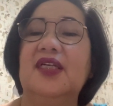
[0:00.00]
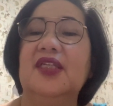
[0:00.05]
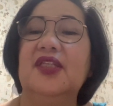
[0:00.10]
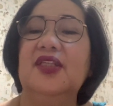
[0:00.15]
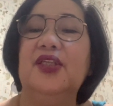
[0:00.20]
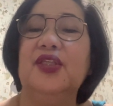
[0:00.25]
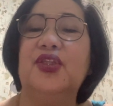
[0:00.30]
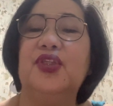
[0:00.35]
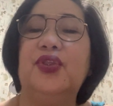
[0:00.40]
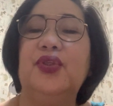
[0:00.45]

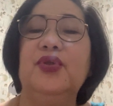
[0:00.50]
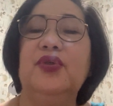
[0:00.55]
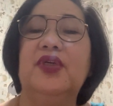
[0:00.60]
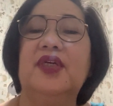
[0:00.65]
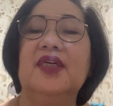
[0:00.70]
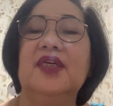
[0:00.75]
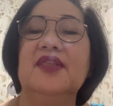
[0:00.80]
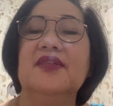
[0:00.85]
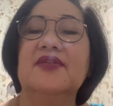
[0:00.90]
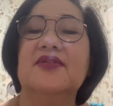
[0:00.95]
that you
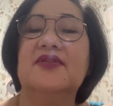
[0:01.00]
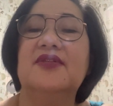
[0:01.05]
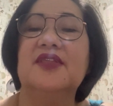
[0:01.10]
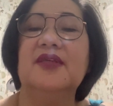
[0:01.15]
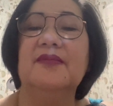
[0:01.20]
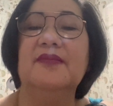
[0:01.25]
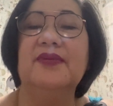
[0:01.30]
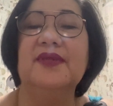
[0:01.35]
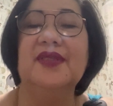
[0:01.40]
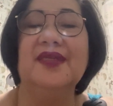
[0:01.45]
can
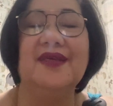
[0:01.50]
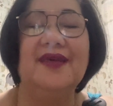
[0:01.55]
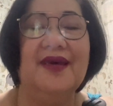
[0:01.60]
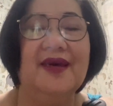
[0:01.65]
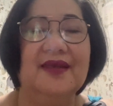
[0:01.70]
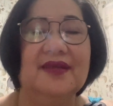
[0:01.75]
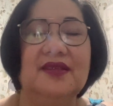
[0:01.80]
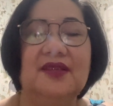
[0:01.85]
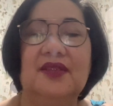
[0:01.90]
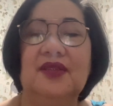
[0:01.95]
simply
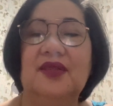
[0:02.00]
get